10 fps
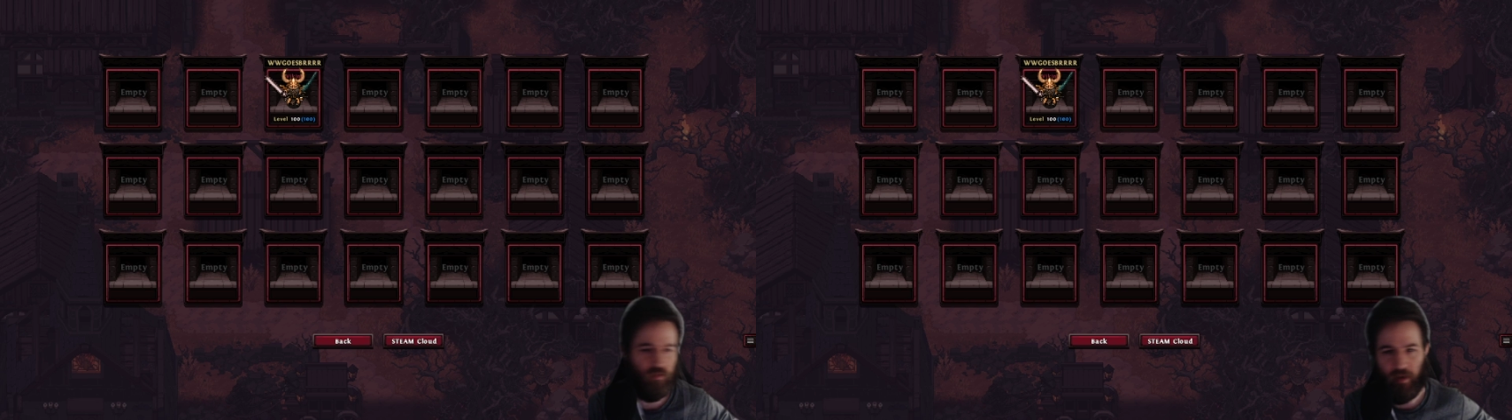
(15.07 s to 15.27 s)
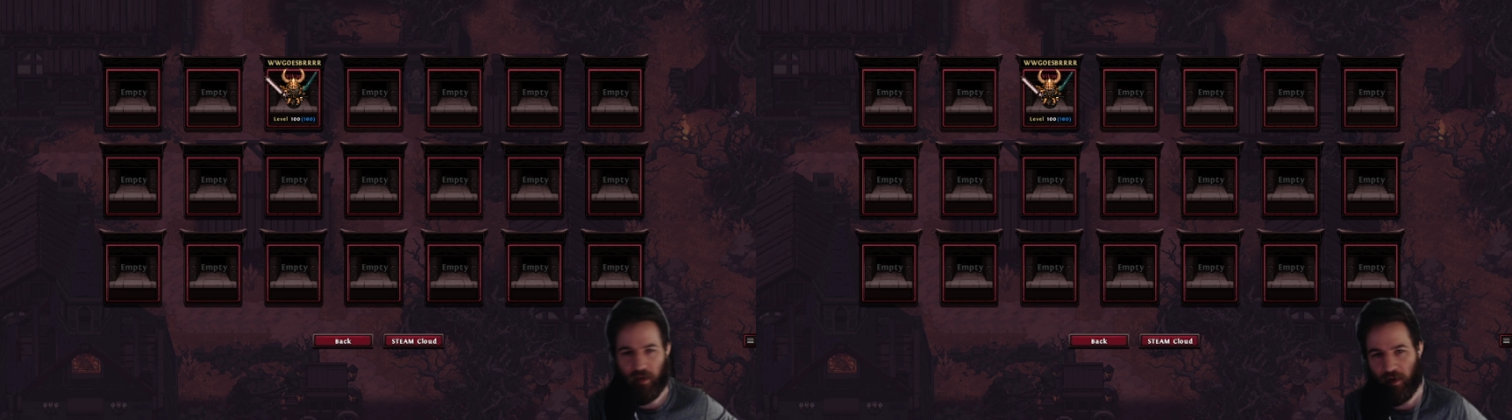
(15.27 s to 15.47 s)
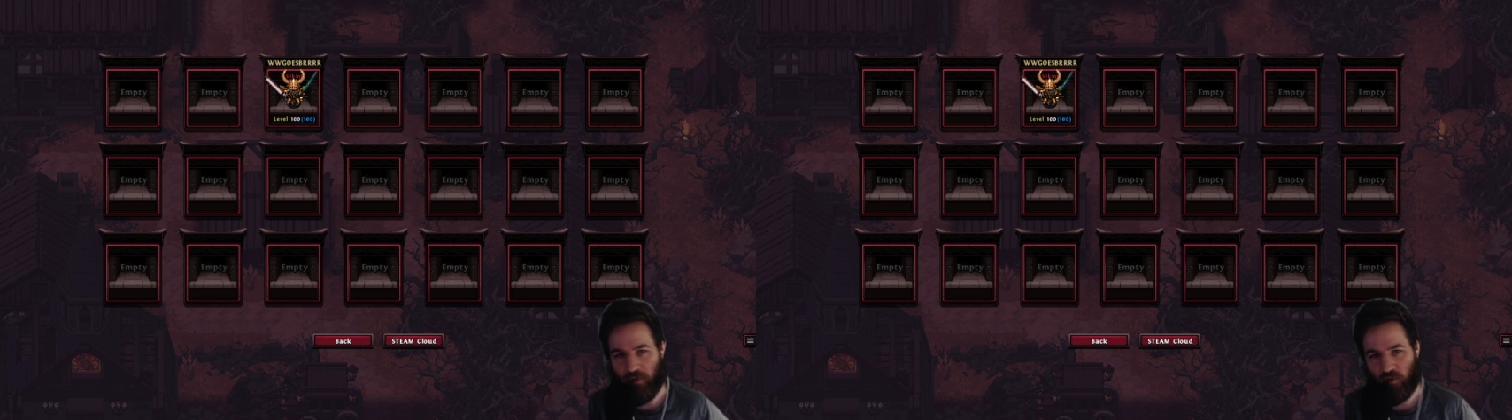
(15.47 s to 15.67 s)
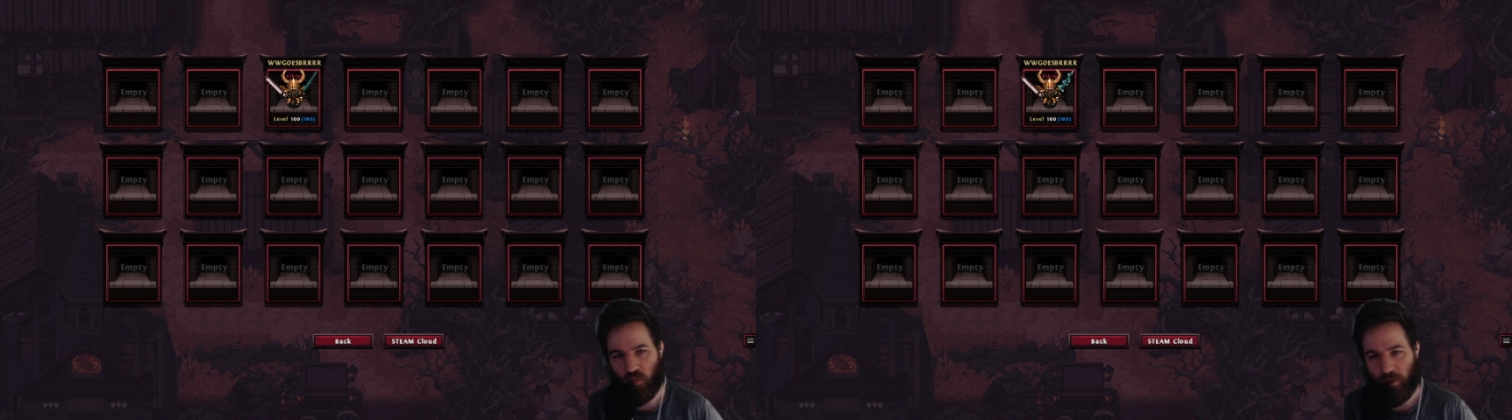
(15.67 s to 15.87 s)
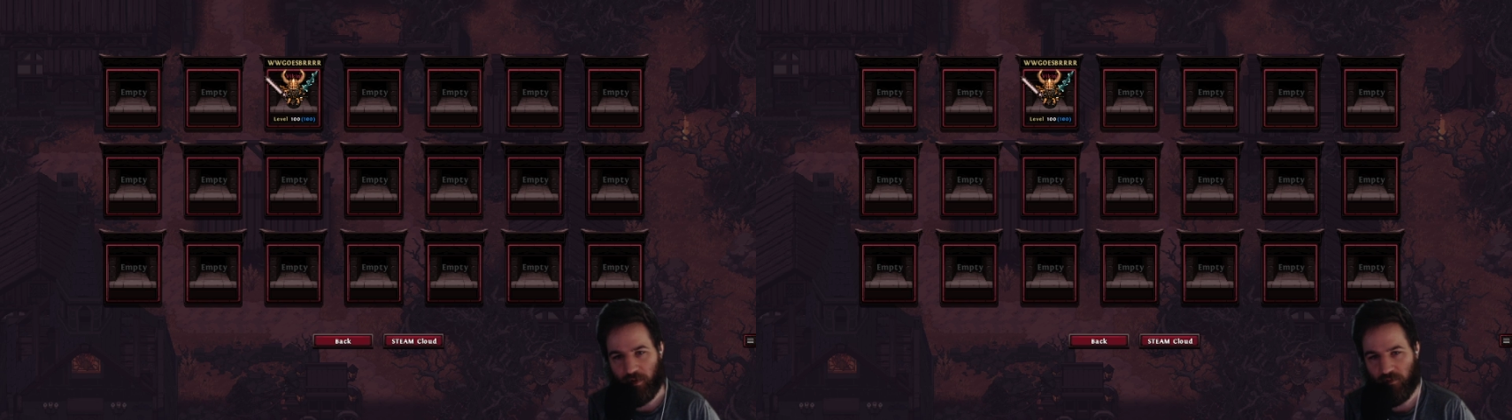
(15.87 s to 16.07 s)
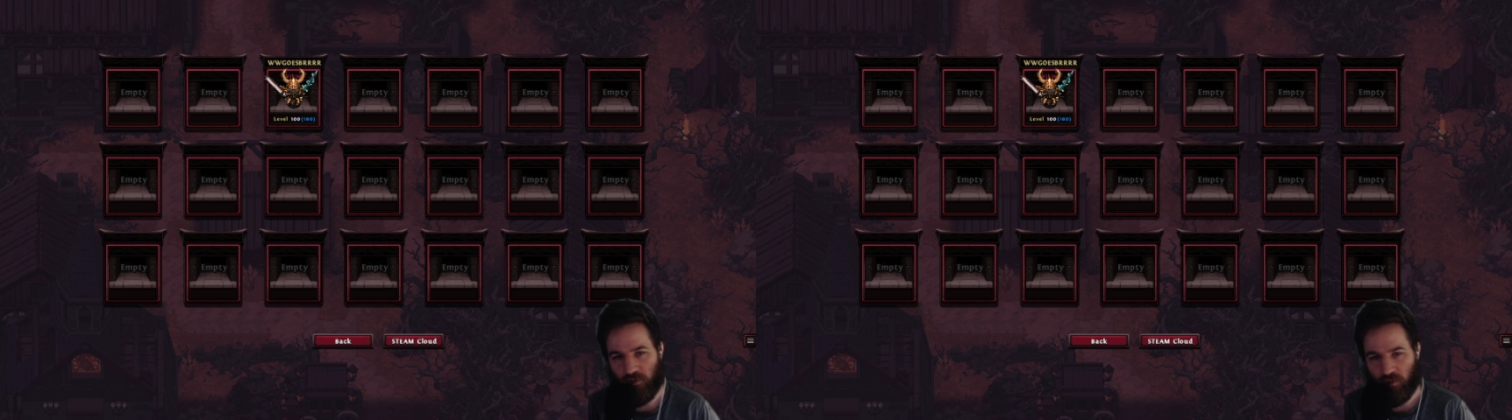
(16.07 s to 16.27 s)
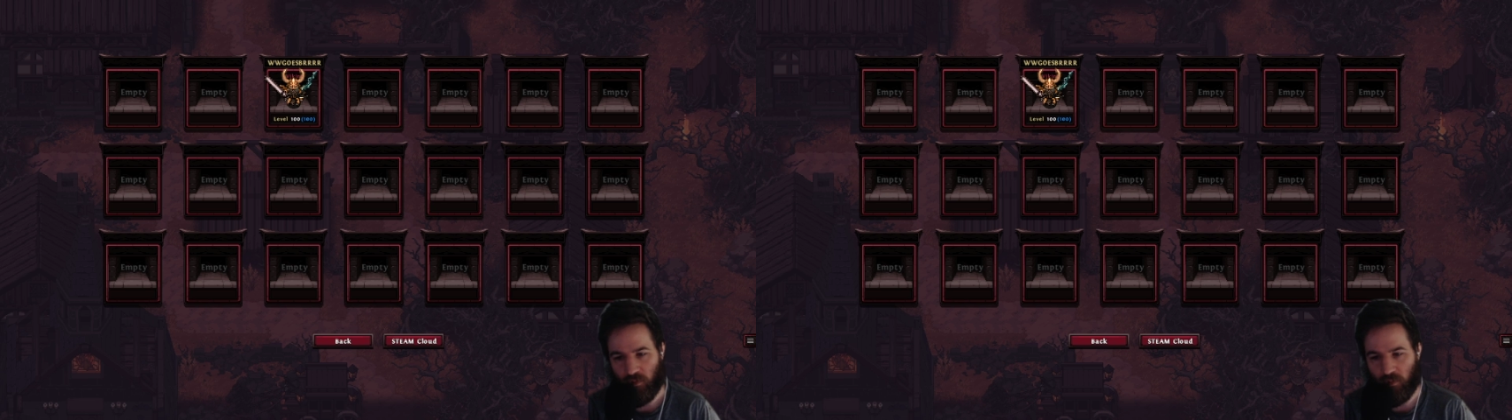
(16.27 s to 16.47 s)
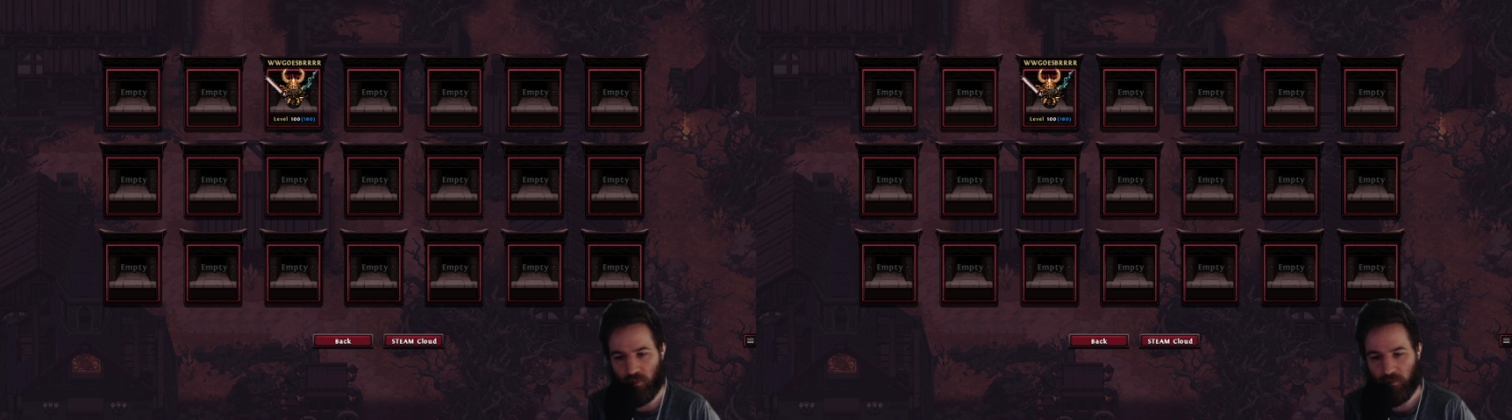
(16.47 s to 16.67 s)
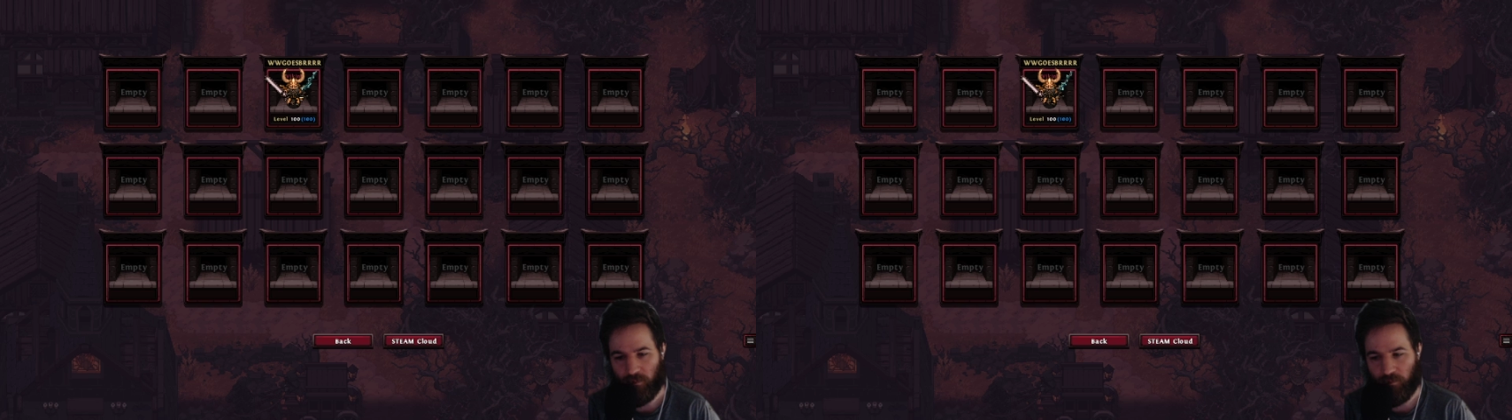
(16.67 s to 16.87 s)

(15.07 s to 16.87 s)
me, and I just wanted to